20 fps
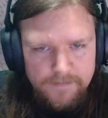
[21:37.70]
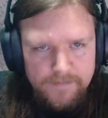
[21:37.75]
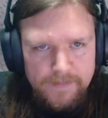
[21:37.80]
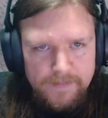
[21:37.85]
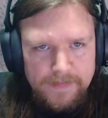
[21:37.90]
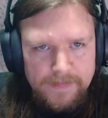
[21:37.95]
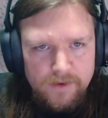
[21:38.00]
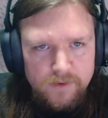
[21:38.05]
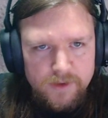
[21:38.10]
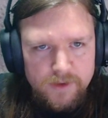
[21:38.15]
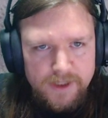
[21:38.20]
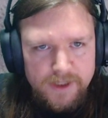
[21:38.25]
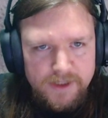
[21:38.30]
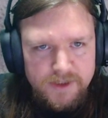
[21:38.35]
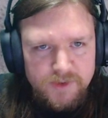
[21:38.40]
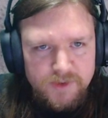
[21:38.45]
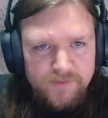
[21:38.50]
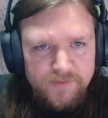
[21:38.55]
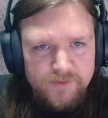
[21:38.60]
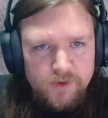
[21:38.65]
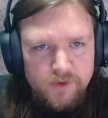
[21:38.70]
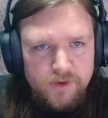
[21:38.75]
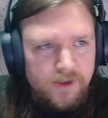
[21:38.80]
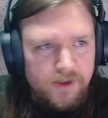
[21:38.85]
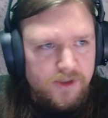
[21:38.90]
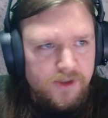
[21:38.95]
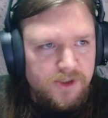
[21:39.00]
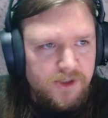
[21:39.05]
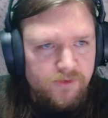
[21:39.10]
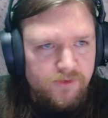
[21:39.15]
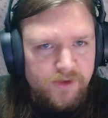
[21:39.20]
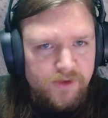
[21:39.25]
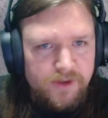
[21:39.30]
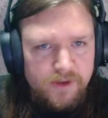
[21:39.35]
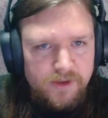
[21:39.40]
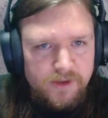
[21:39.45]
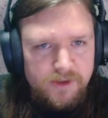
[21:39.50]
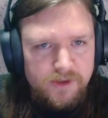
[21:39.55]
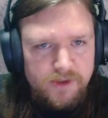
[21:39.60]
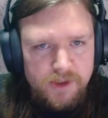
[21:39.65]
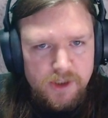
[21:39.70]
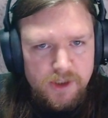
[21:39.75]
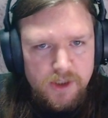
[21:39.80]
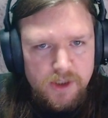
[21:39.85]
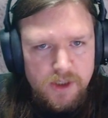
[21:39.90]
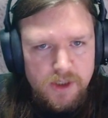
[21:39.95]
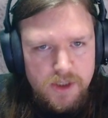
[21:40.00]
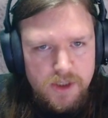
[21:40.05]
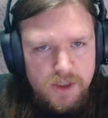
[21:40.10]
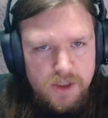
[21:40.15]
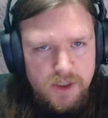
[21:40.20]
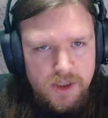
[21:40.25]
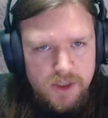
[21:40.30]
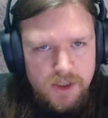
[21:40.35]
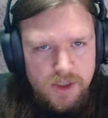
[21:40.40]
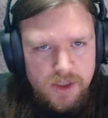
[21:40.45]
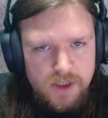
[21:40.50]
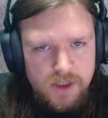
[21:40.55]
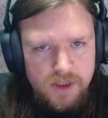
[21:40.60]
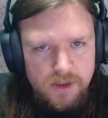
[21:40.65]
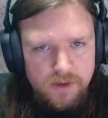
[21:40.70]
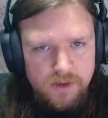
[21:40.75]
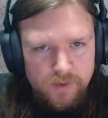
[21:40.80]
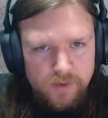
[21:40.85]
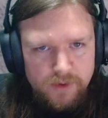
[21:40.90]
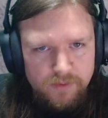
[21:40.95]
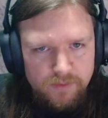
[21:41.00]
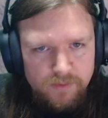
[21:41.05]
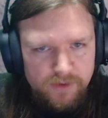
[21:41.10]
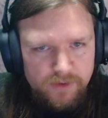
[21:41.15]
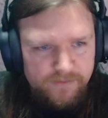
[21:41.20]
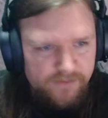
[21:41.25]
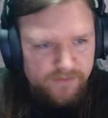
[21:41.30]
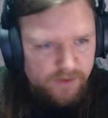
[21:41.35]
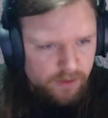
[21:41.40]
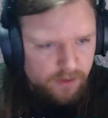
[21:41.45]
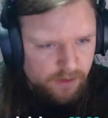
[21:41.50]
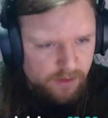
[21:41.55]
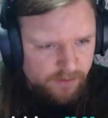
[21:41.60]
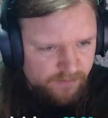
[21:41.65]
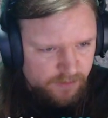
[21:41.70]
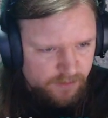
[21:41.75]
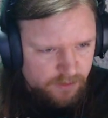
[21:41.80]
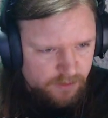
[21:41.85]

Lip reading: Okay, so we've got the artillery thing done. Modify the government.